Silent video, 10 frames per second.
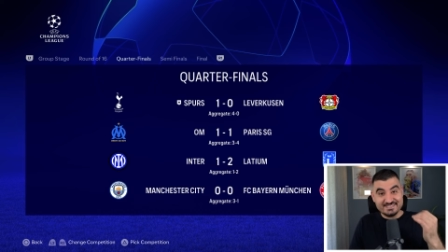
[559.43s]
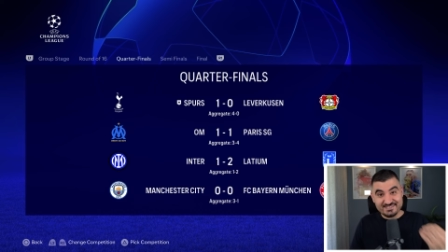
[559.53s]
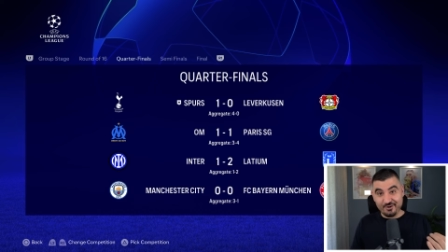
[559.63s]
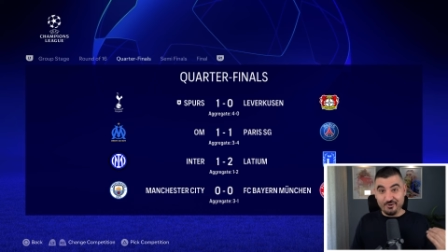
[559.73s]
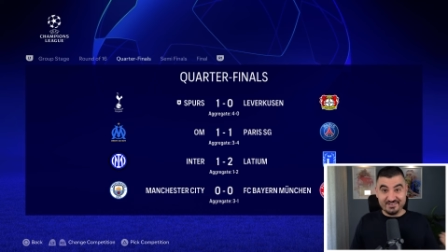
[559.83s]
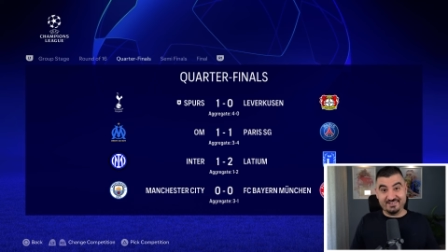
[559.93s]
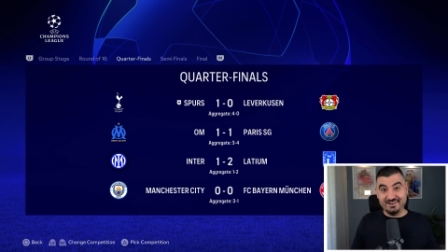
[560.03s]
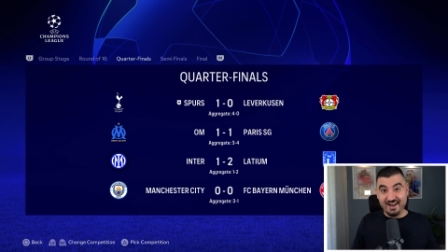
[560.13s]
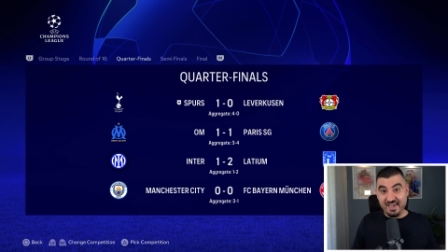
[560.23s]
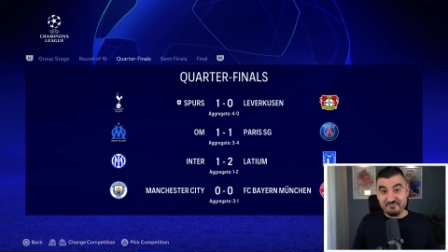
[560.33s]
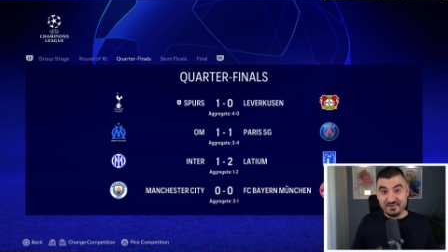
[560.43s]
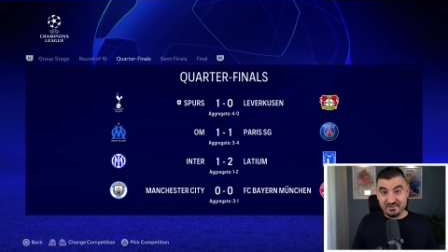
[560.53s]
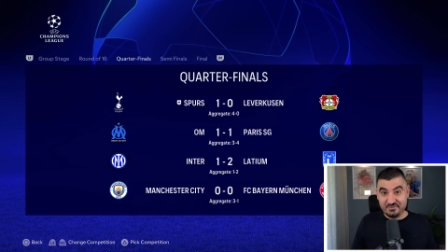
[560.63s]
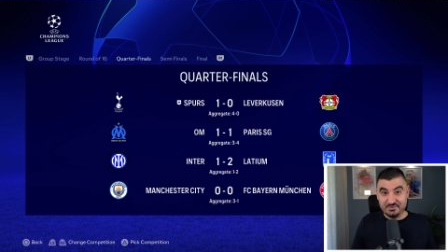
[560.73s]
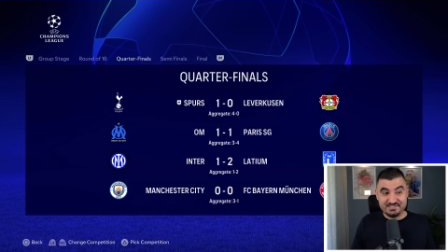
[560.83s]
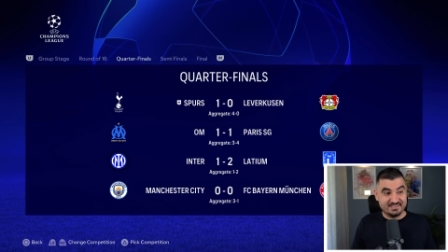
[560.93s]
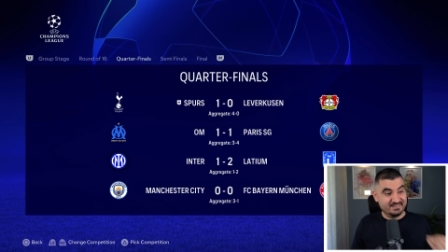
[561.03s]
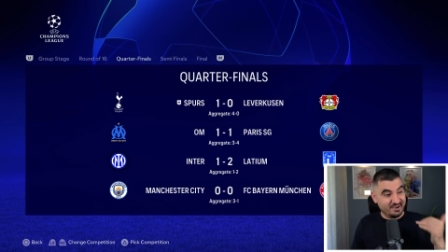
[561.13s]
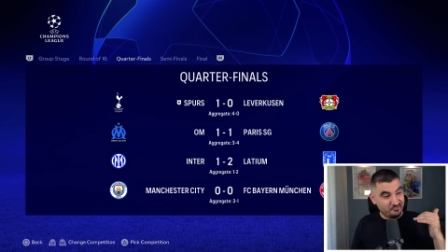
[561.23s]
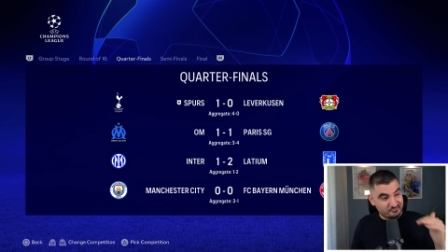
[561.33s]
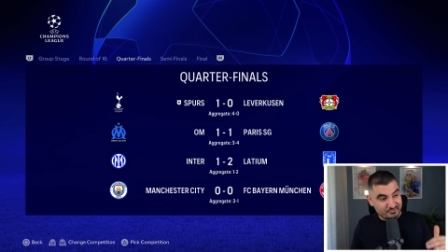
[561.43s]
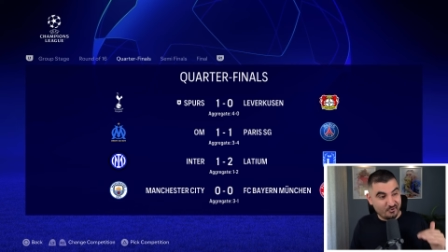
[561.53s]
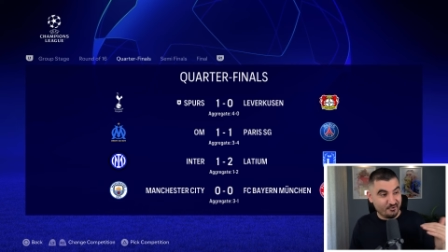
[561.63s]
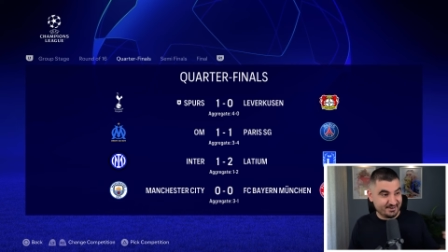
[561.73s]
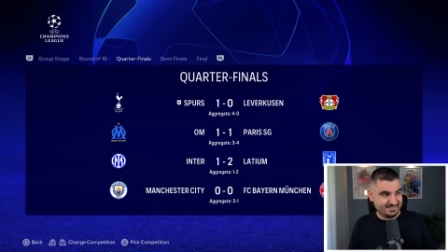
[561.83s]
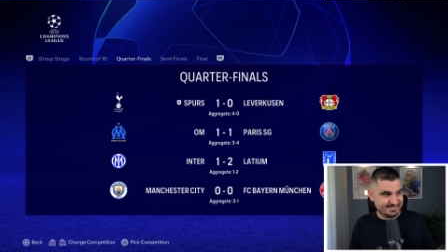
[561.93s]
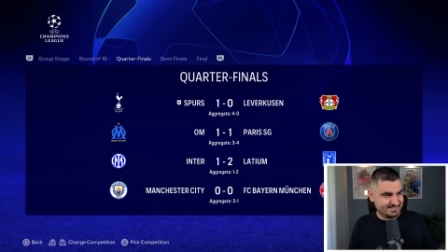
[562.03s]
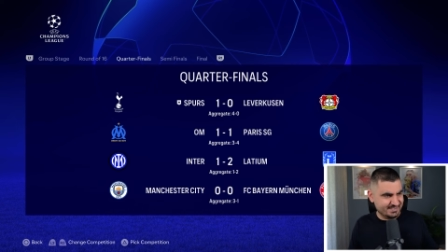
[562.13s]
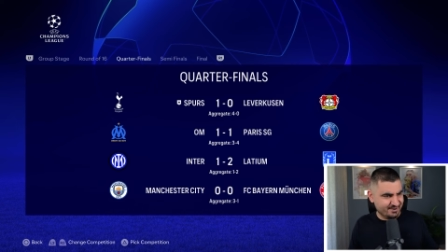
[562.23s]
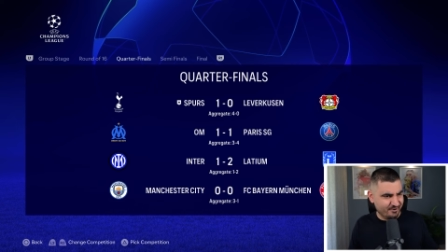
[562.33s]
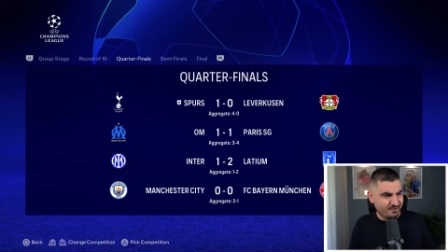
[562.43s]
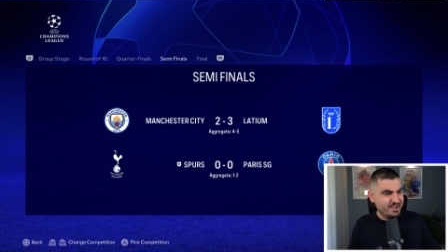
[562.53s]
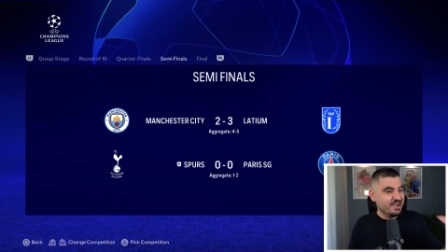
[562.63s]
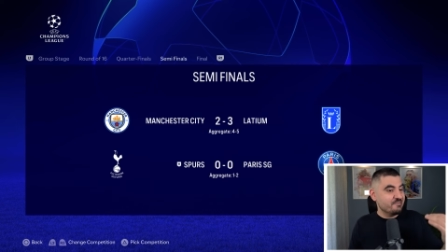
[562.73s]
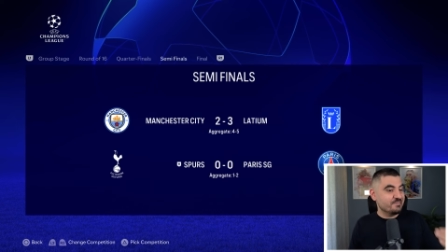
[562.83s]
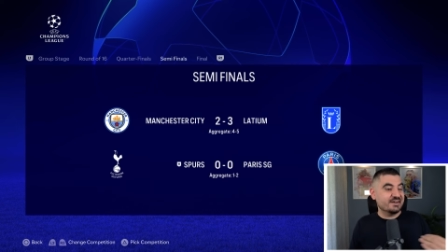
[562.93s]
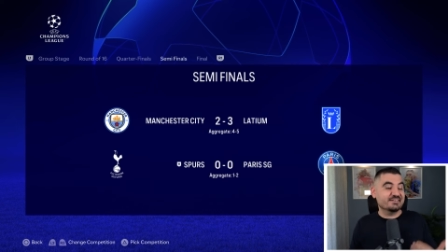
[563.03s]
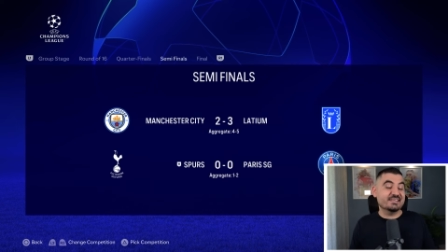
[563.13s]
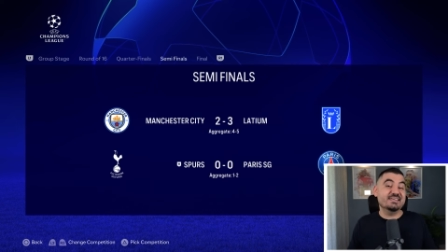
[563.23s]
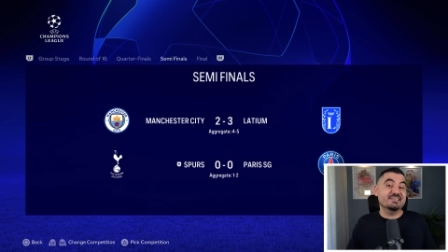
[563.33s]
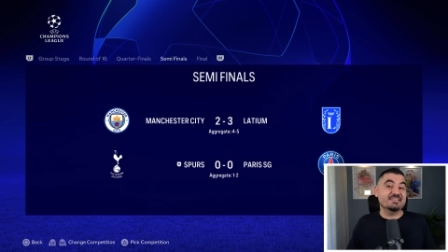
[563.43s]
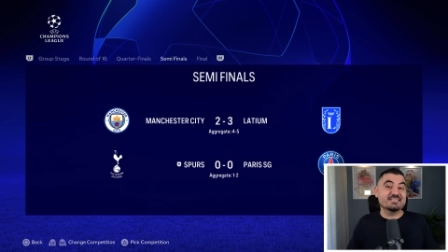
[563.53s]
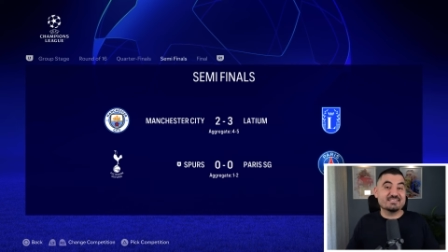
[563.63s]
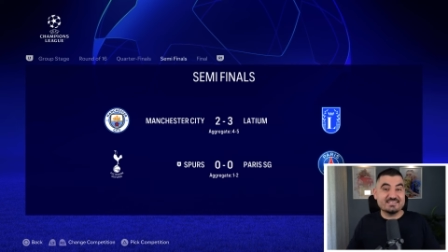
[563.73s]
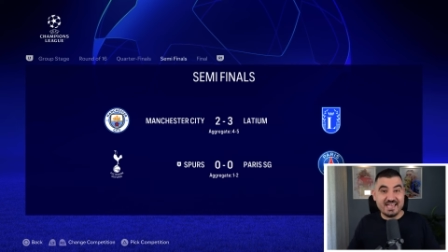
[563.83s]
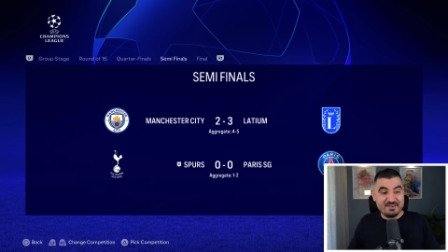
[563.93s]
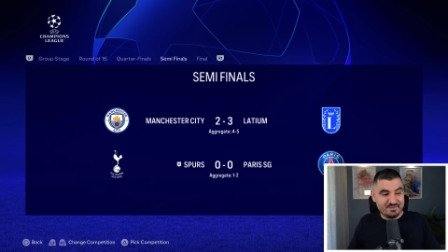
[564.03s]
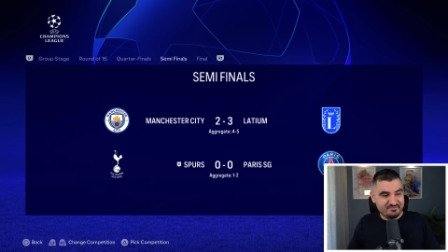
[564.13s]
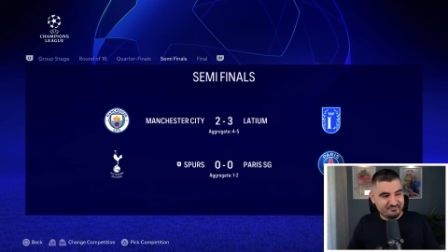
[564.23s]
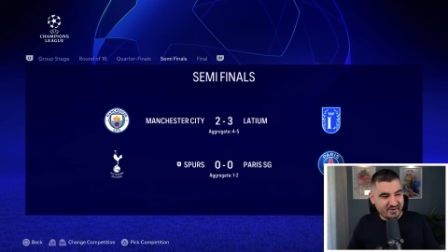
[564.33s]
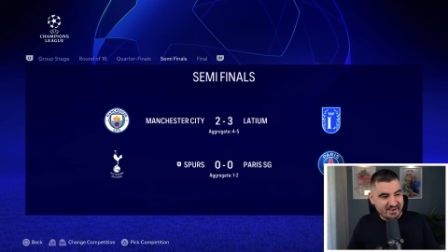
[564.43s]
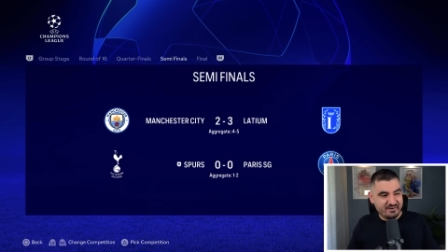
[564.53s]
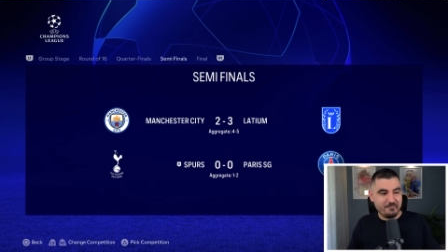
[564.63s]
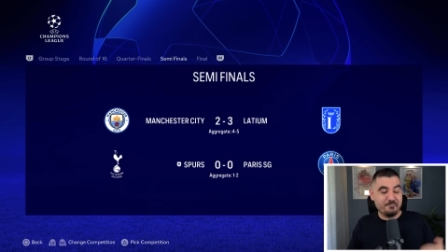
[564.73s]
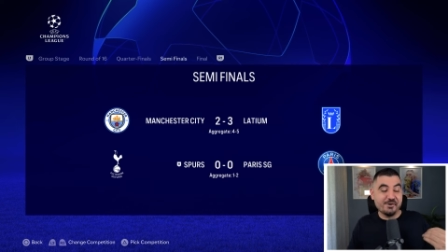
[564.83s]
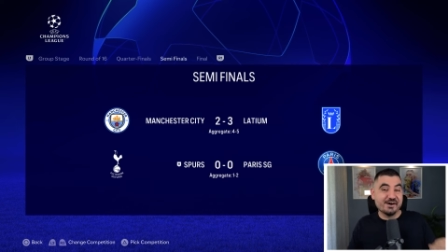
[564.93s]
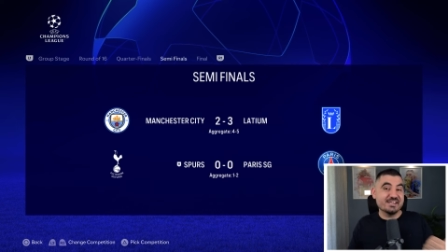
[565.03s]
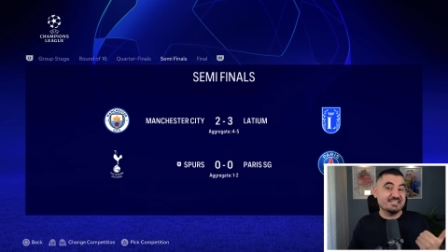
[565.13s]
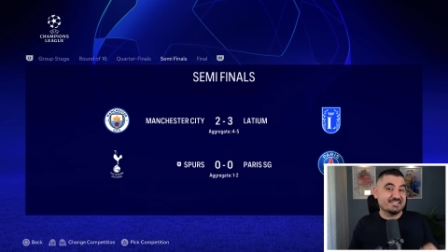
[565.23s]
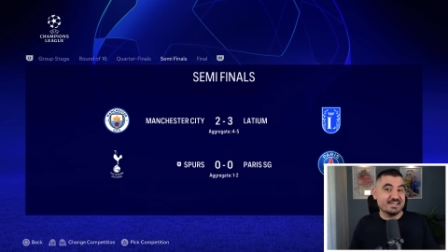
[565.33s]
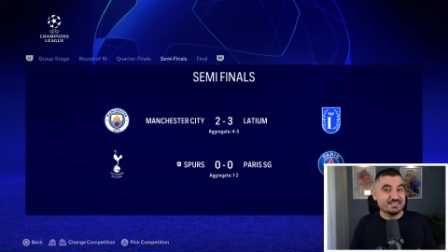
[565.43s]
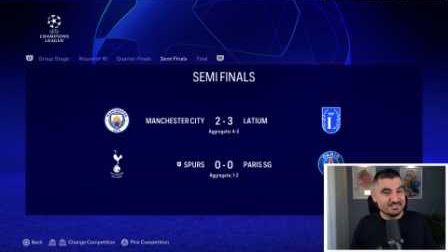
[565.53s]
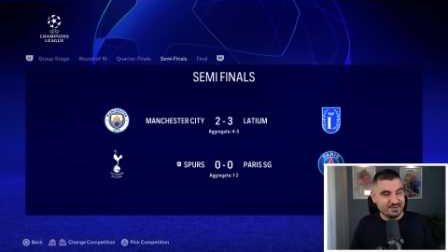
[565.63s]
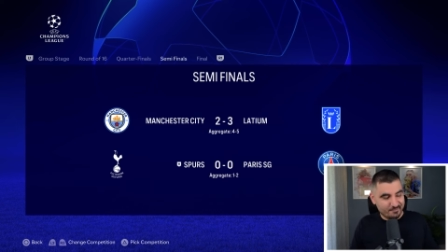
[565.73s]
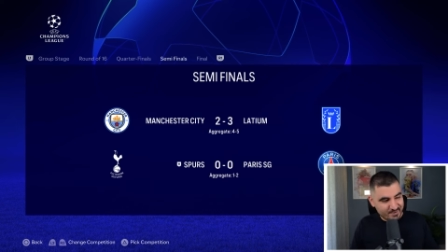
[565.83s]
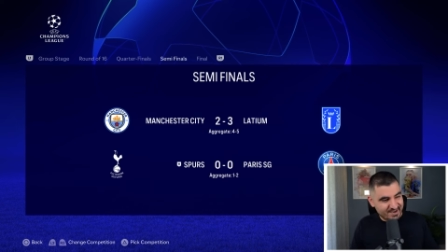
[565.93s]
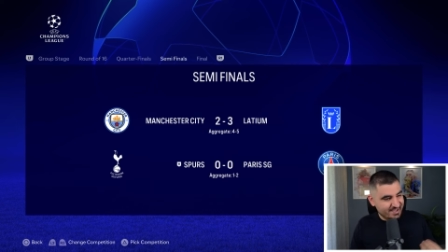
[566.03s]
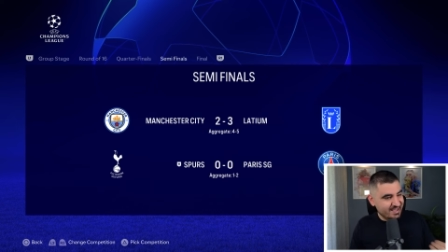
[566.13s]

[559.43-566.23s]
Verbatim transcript: destroyed Leverkusen now 4-0, but in the semi-final, Paris Saint-Germain